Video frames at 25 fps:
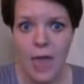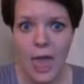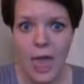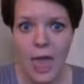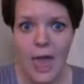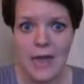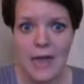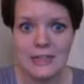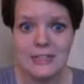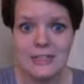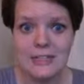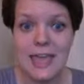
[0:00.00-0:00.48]

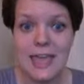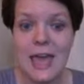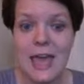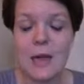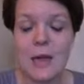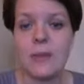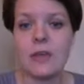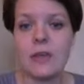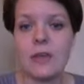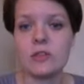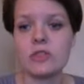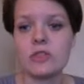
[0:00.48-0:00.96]
And
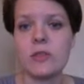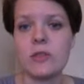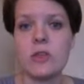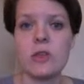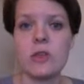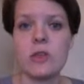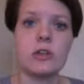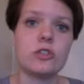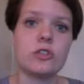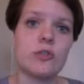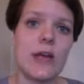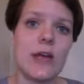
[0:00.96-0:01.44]
again, make sure that
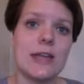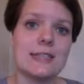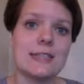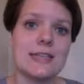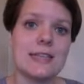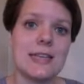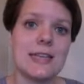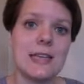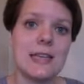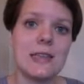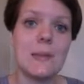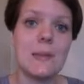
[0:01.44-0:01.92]
you're
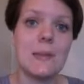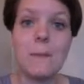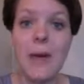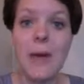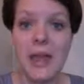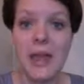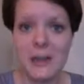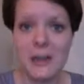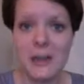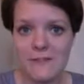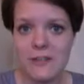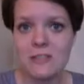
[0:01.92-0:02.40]
addressing the
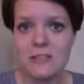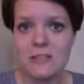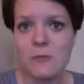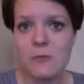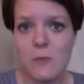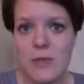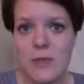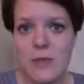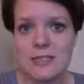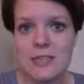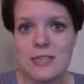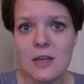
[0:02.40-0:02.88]
benefits
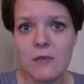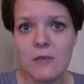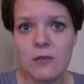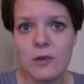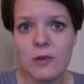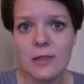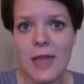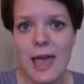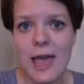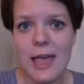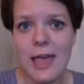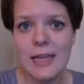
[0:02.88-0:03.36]
of being
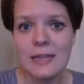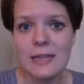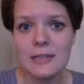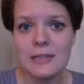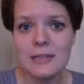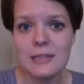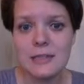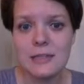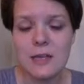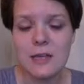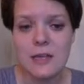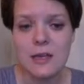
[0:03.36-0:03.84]
self-reliant.